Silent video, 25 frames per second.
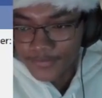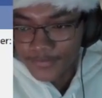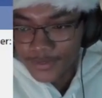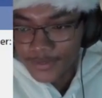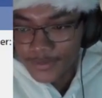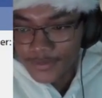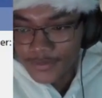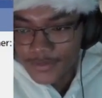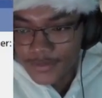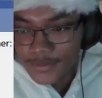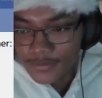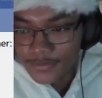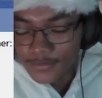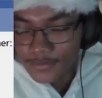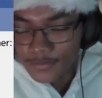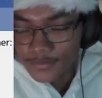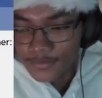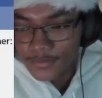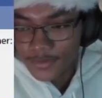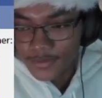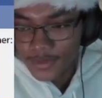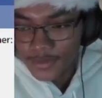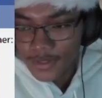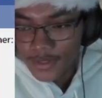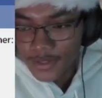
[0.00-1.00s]
2,
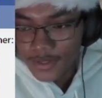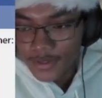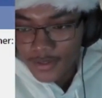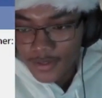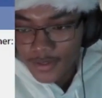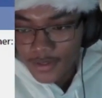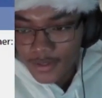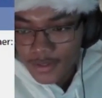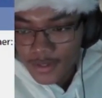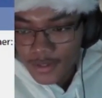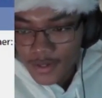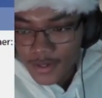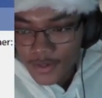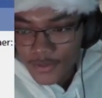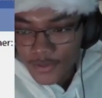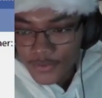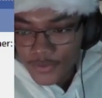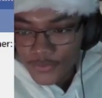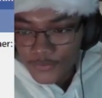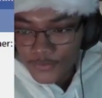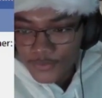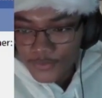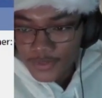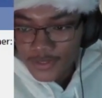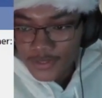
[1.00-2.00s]

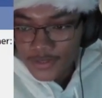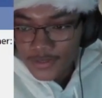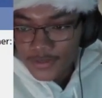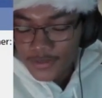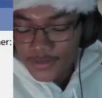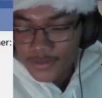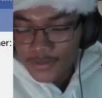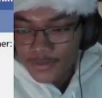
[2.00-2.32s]
3,